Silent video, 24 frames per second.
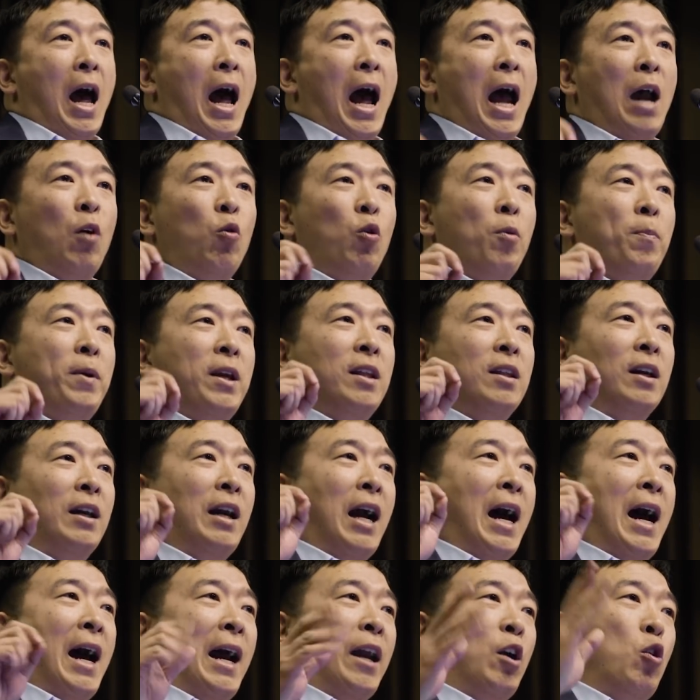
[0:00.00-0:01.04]
I will be the
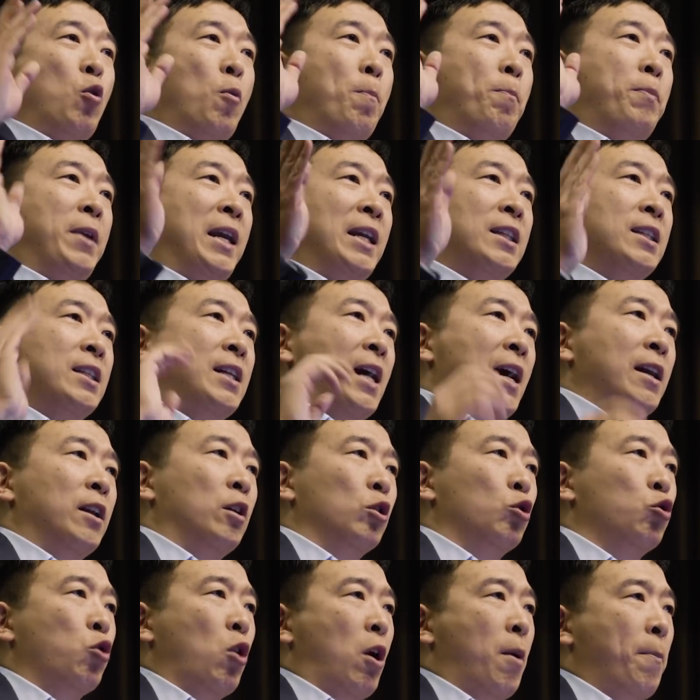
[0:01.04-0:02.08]
guy who beats
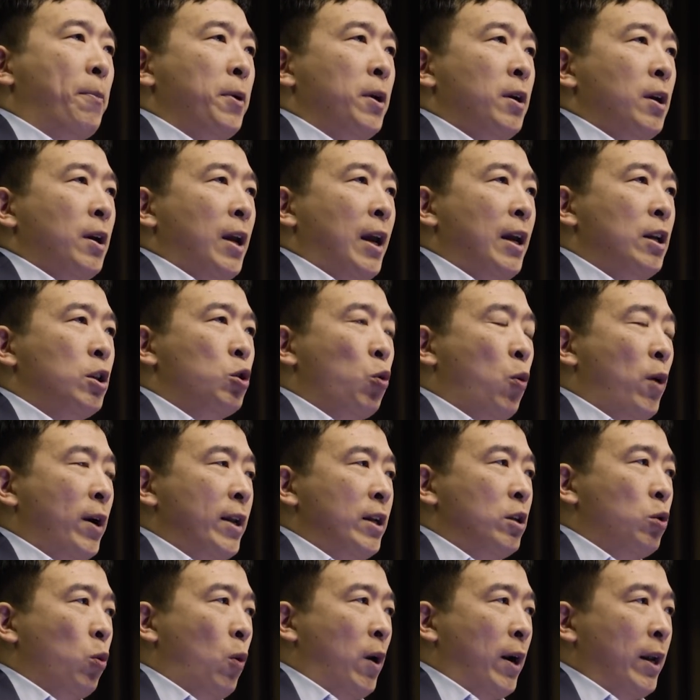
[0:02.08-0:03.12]
Donald Trump in
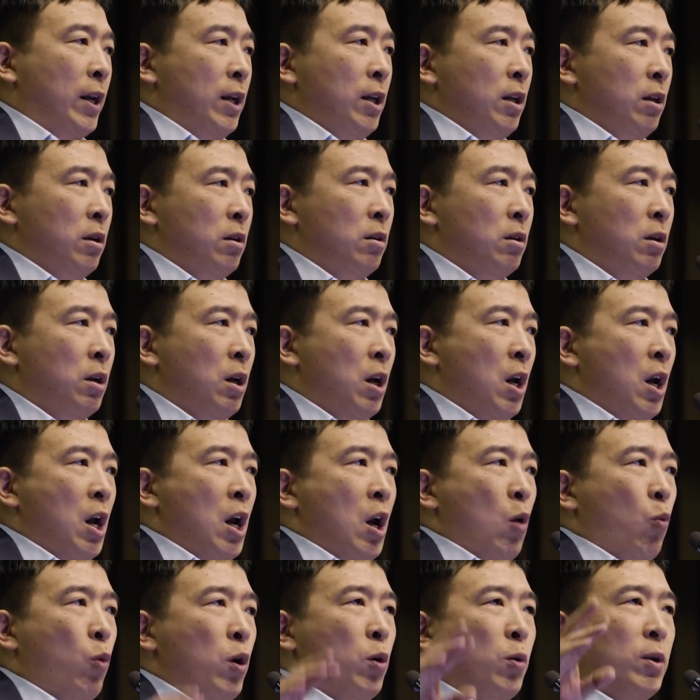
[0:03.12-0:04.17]
2020.
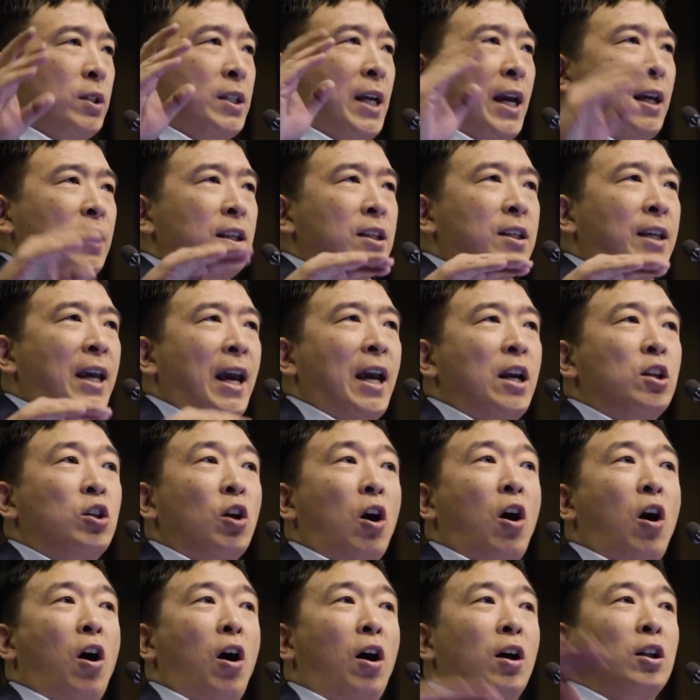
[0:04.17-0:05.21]
We will take this case
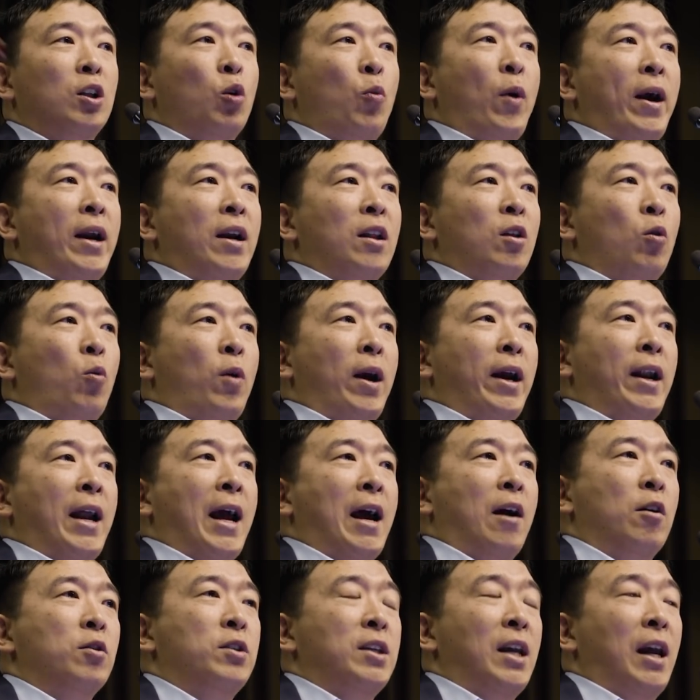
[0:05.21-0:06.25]
all the way to the White
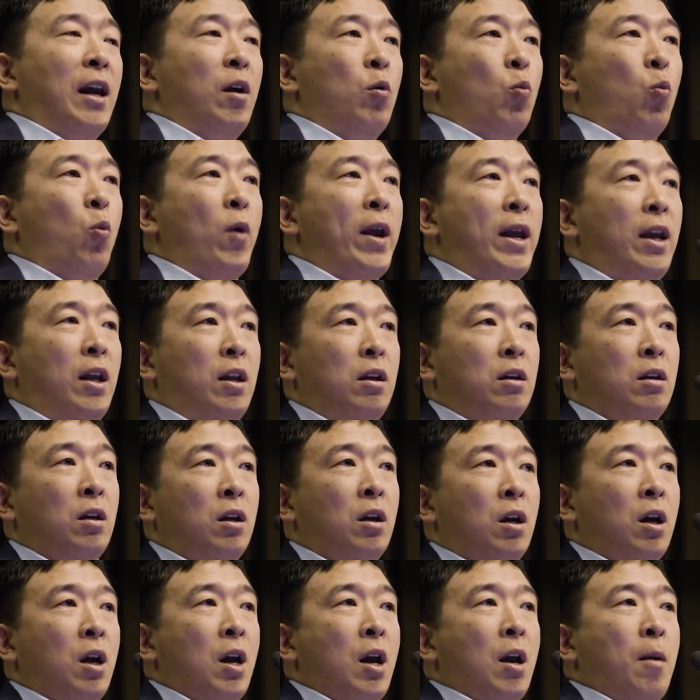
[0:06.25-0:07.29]
House and win,
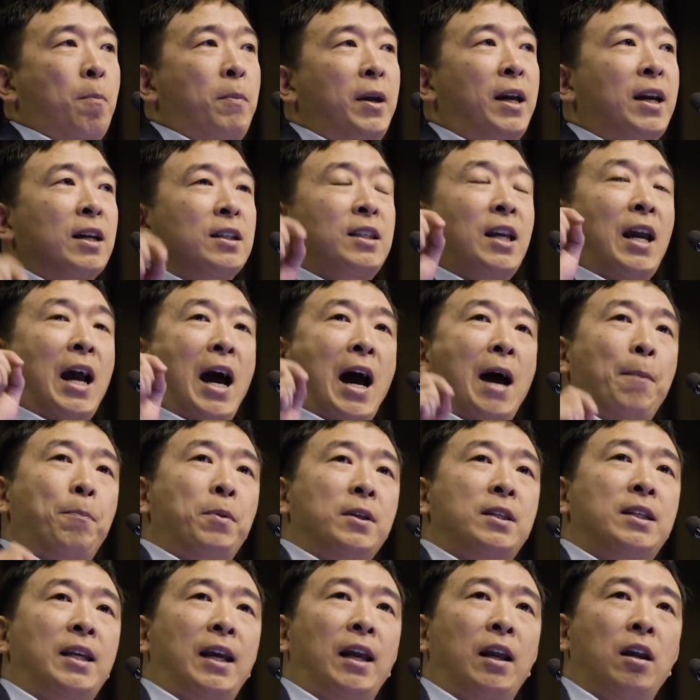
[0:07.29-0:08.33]
because the
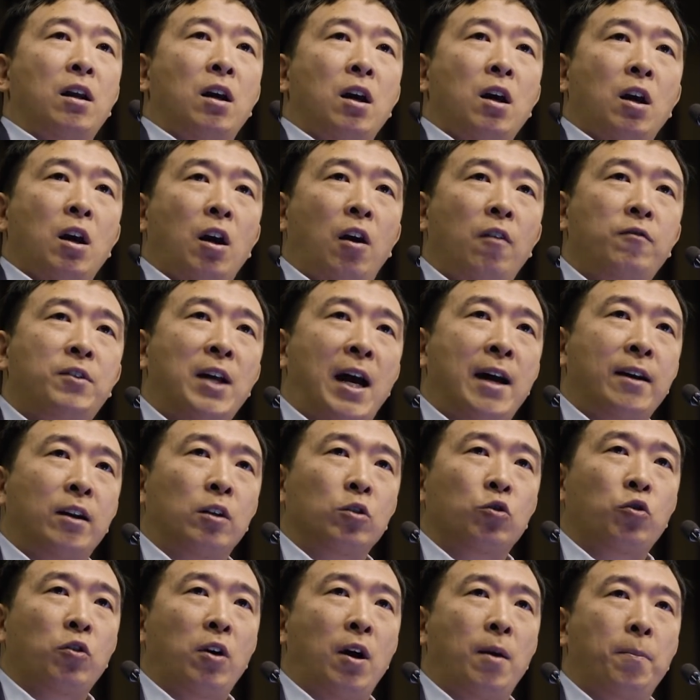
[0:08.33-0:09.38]
opposite of
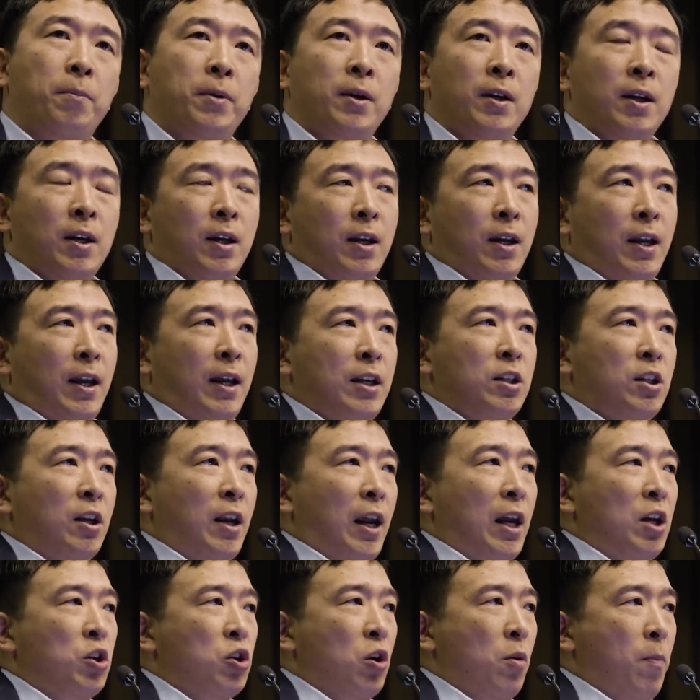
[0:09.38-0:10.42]
Donald Trump is
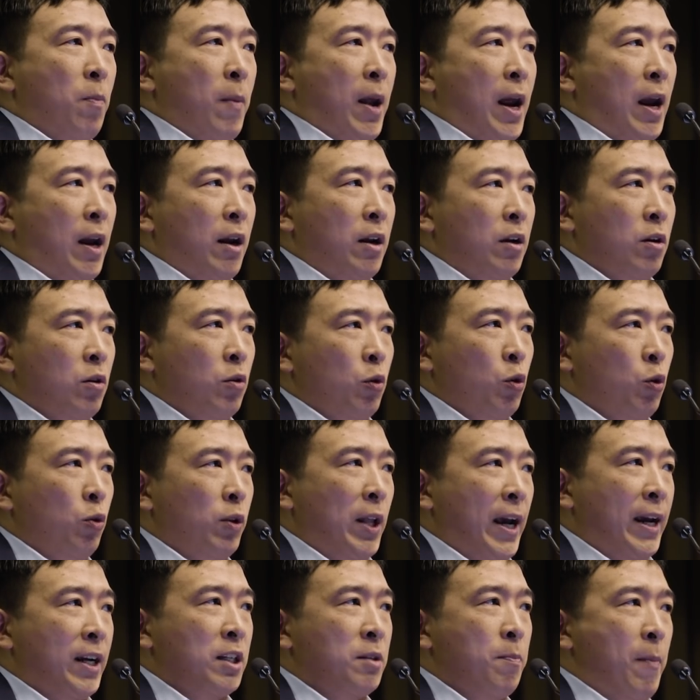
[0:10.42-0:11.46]
an Asian man who
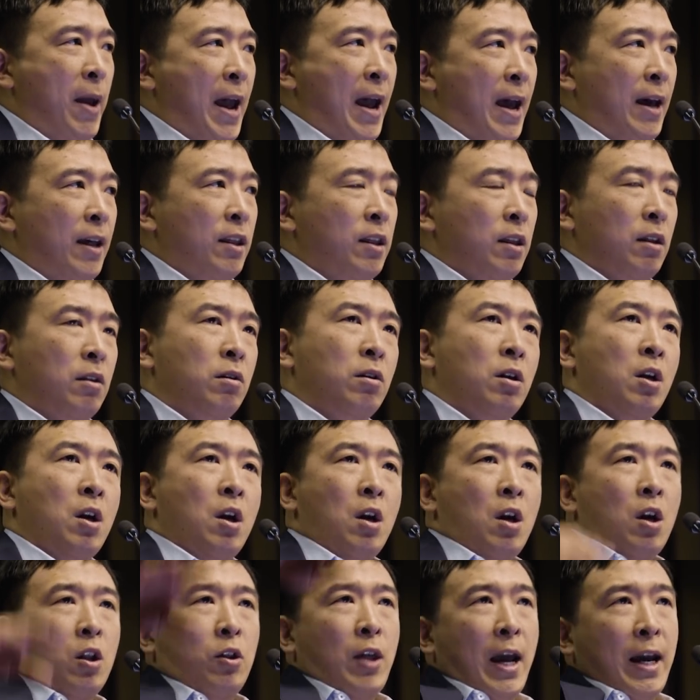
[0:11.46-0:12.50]
likes math.
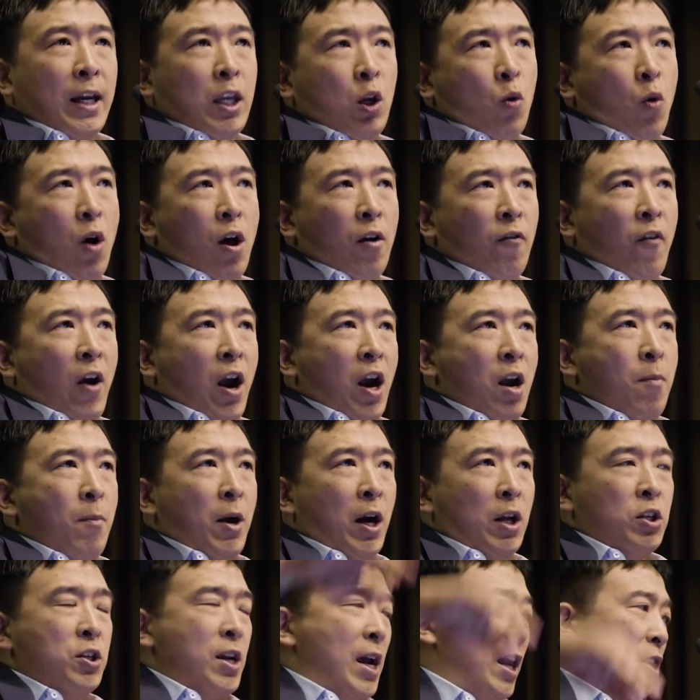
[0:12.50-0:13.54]
Thank you all very
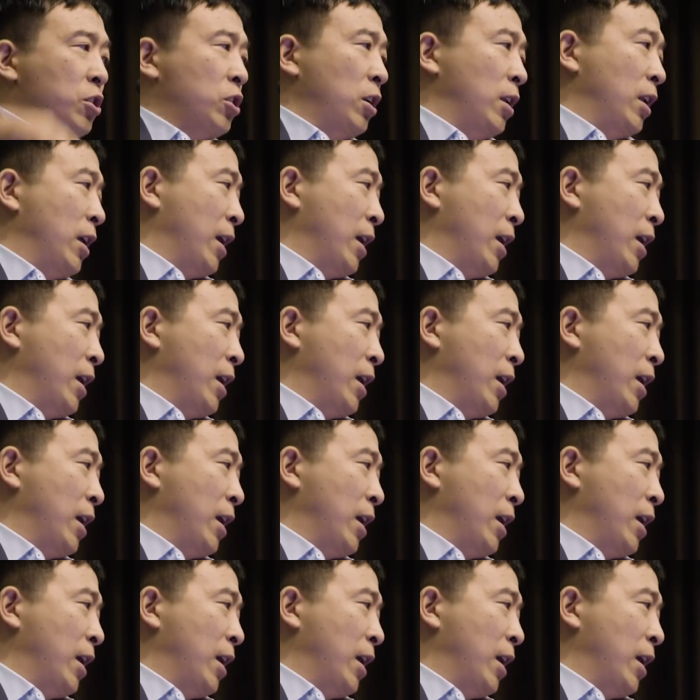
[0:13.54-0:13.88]
much, National